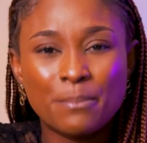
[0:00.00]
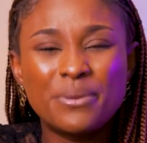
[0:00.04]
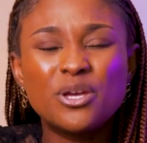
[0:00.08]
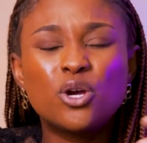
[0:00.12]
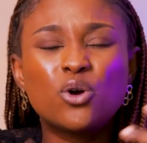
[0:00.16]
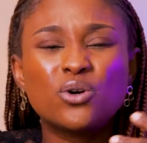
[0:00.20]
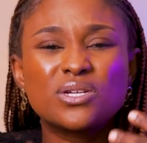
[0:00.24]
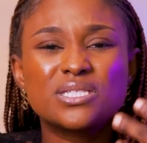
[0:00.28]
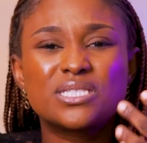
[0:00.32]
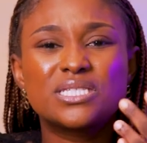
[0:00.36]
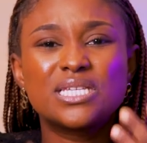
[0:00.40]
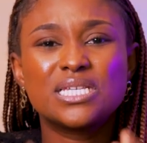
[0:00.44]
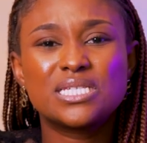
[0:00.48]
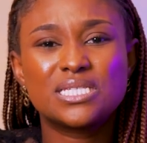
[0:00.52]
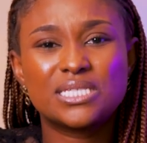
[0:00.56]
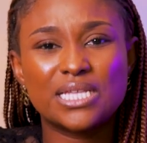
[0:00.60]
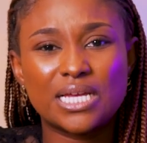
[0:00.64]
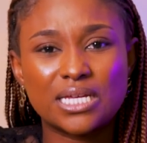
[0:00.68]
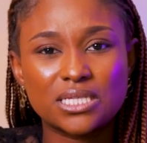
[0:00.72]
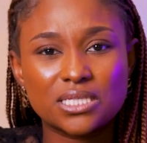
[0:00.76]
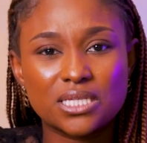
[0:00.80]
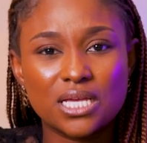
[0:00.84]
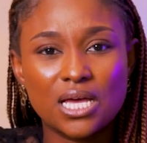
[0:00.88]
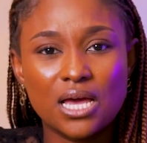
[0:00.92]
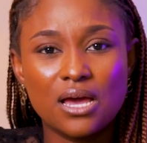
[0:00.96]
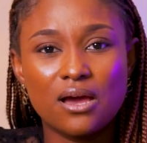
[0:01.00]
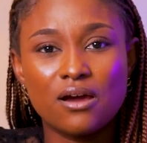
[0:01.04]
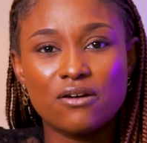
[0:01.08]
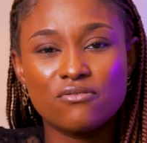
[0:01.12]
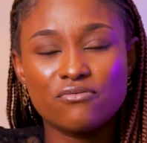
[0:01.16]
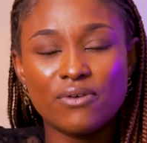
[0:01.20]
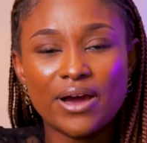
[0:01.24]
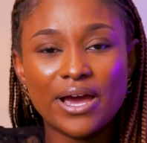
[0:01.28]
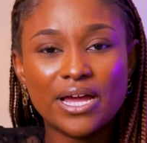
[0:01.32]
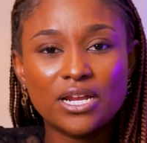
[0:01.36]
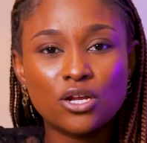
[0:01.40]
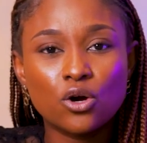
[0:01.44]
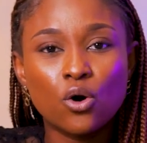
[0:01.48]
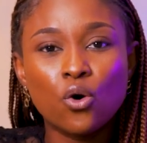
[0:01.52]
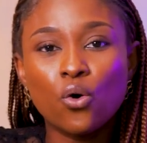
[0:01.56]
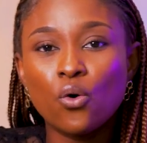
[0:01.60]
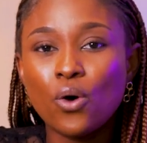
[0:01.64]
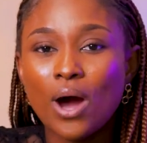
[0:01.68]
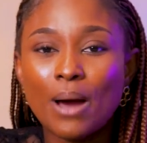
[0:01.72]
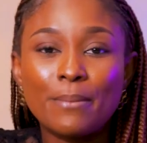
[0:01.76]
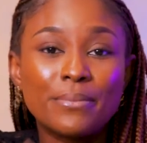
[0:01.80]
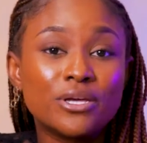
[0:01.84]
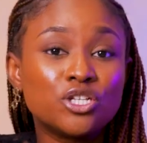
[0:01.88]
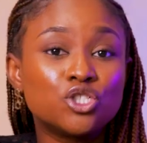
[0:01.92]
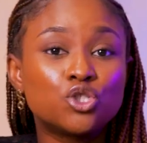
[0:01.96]
Be consistent. Right?
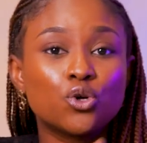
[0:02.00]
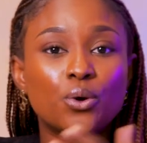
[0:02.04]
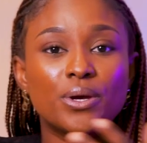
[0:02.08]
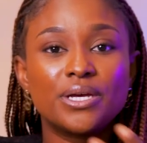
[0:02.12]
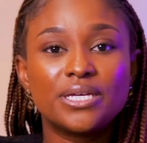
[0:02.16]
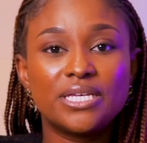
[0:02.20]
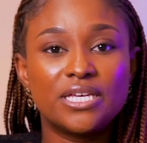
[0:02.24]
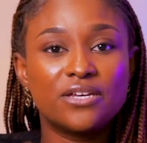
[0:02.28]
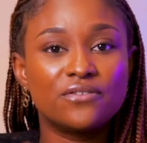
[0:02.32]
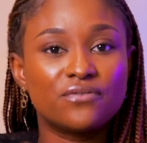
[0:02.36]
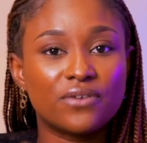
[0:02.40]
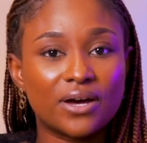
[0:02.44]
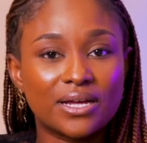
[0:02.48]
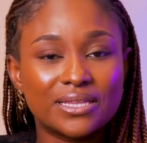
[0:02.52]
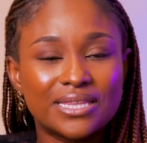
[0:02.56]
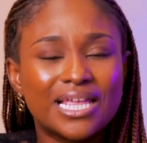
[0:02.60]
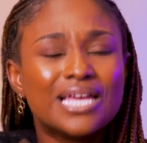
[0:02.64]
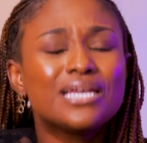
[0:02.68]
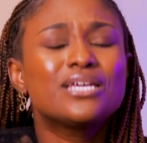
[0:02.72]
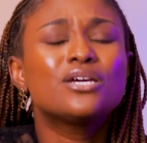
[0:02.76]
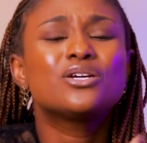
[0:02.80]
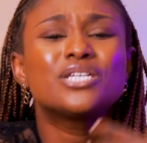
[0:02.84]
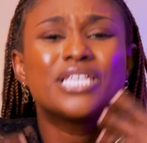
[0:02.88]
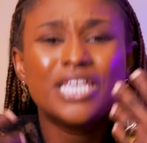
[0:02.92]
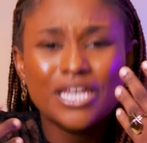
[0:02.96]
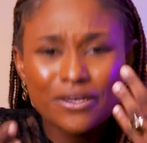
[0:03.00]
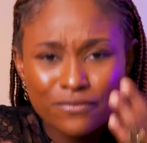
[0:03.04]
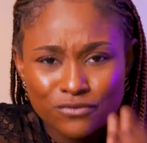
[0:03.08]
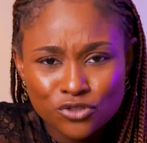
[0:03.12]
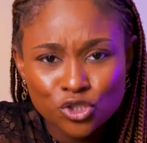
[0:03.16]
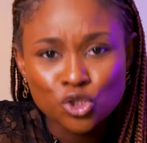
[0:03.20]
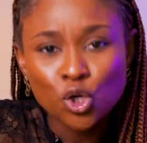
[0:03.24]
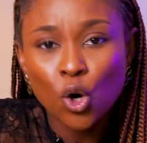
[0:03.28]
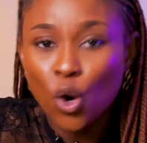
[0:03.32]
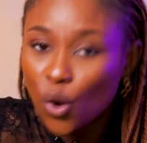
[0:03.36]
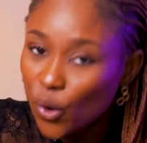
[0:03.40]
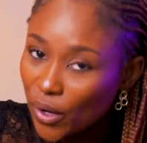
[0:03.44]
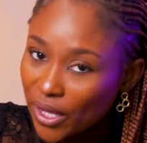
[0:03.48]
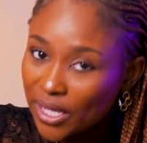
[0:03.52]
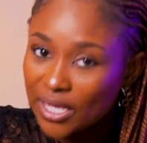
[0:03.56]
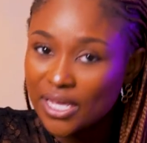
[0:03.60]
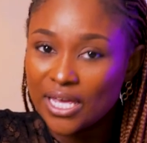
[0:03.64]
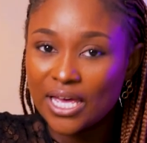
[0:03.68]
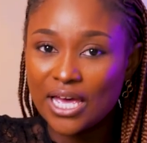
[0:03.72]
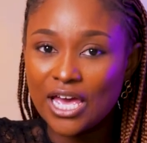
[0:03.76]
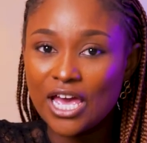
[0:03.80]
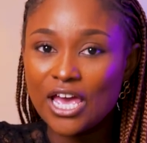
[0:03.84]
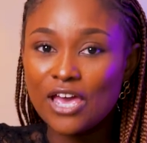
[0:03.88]
Oh, I'm a joy giver. Then give joy.